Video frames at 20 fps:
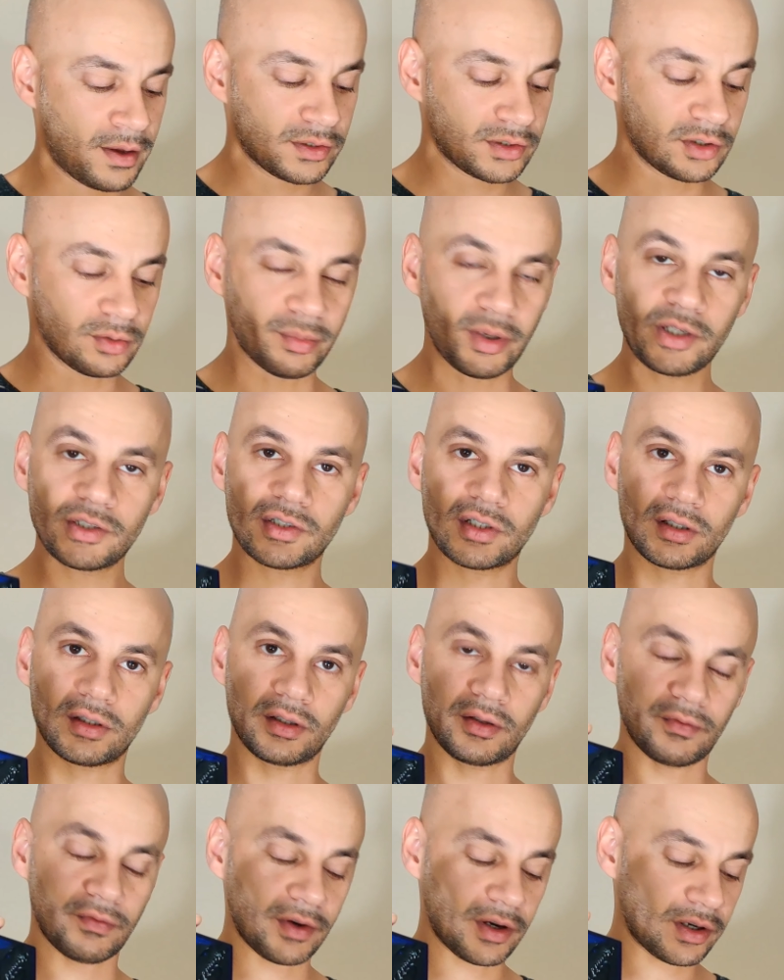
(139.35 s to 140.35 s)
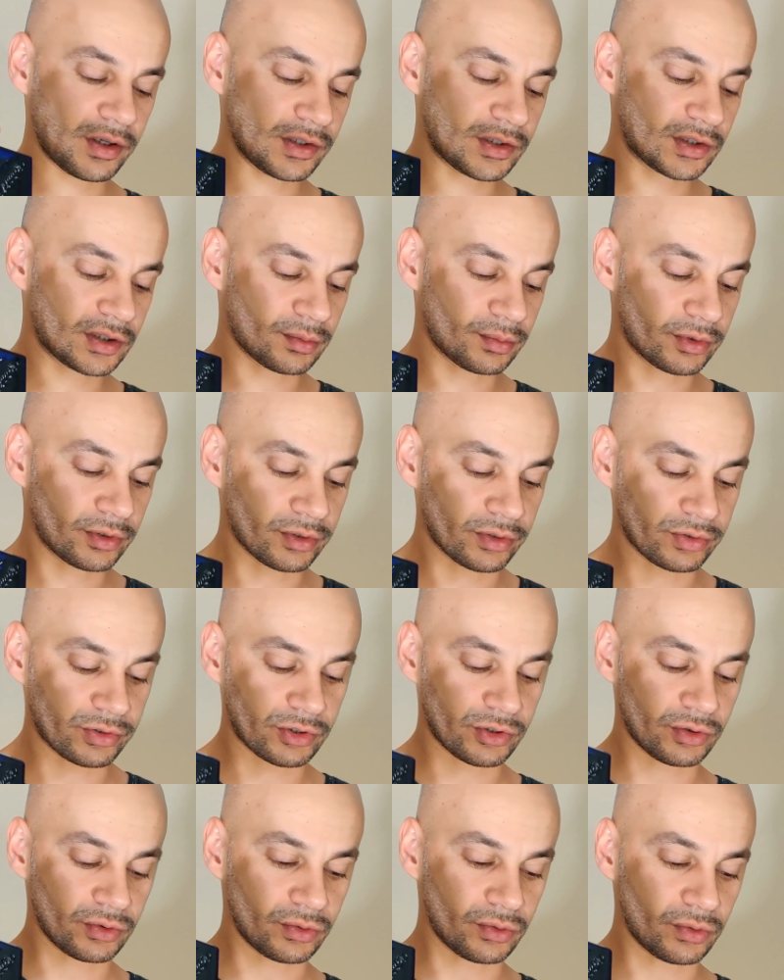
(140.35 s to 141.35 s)
So basically very similar
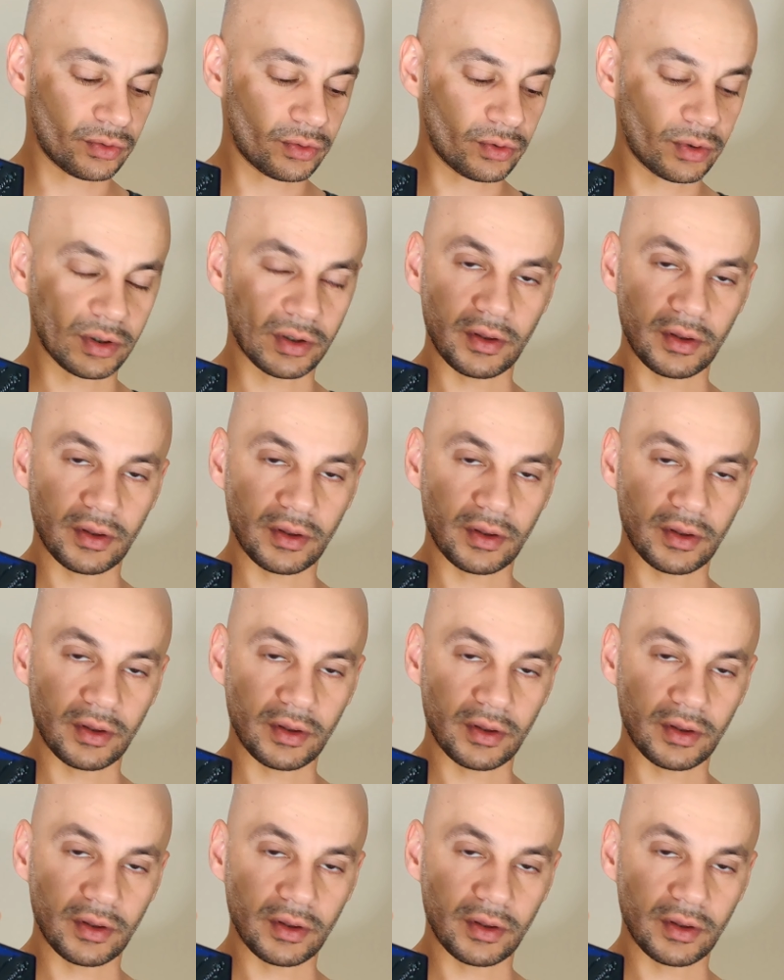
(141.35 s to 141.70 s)
to